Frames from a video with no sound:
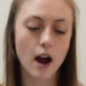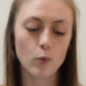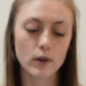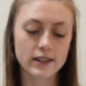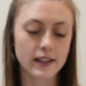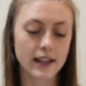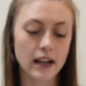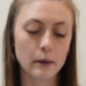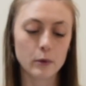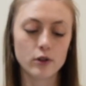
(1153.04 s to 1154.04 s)
Once
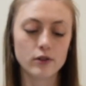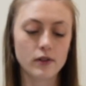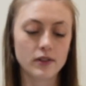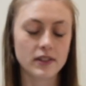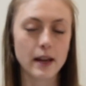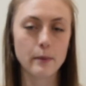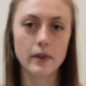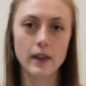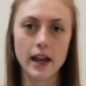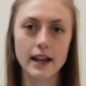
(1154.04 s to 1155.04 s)
again, I'm going to do the same
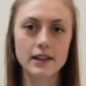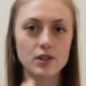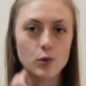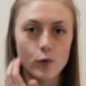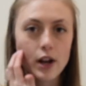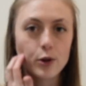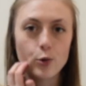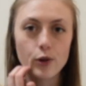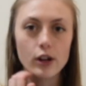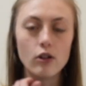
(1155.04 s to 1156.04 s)
thing as the red
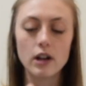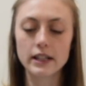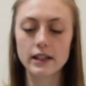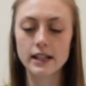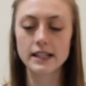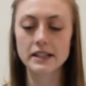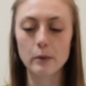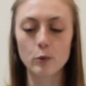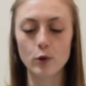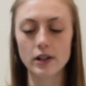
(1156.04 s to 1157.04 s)
Creole onions.
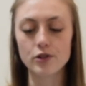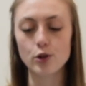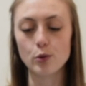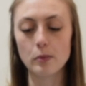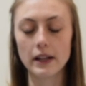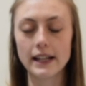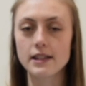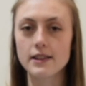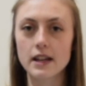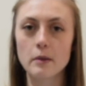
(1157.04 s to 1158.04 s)
I'm going to
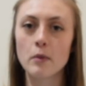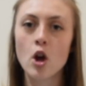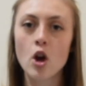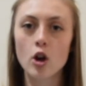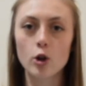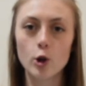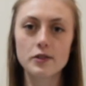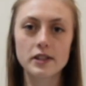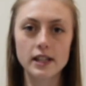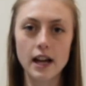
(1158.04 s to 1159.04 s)
plant them
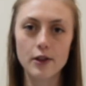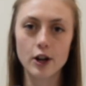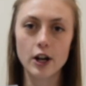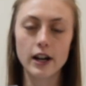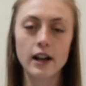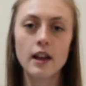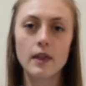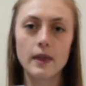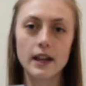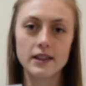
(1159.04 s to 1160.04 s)
close together,
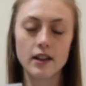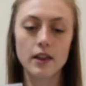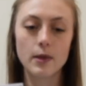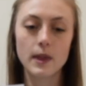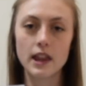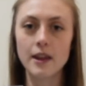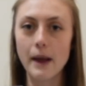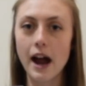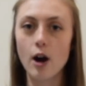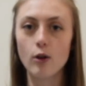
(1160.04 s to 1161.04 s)
then thin them
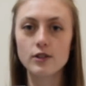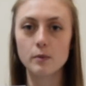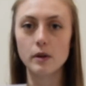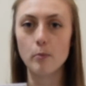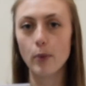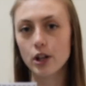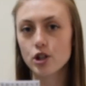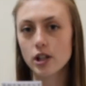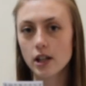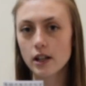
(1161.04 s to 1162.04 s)
out to be
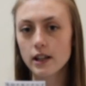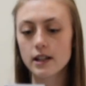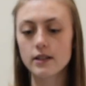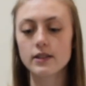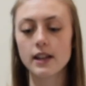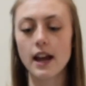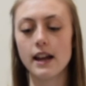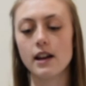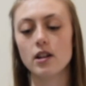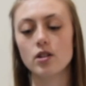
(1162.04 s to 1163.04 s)
bunching onions,
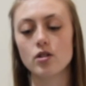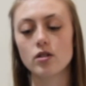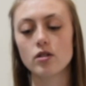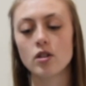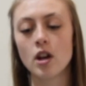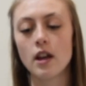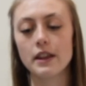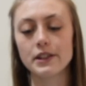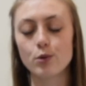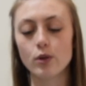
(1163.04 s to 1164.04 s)
and
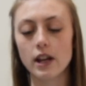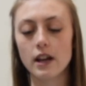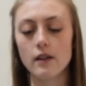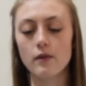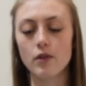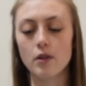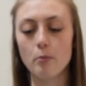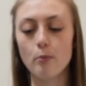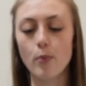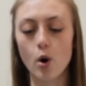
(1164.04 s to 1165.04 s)
this will give the
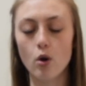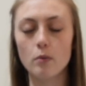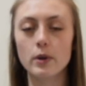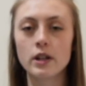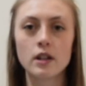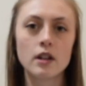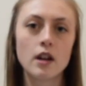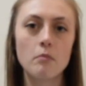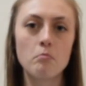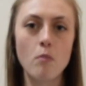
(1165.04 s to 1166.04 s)
bulb
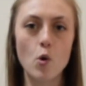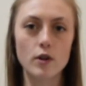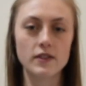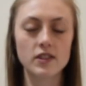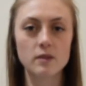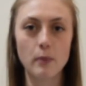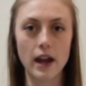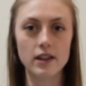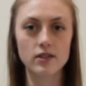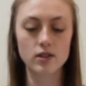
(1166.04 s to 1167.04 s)
more
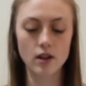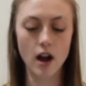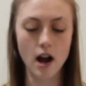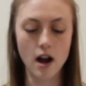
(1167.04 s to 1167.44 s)
space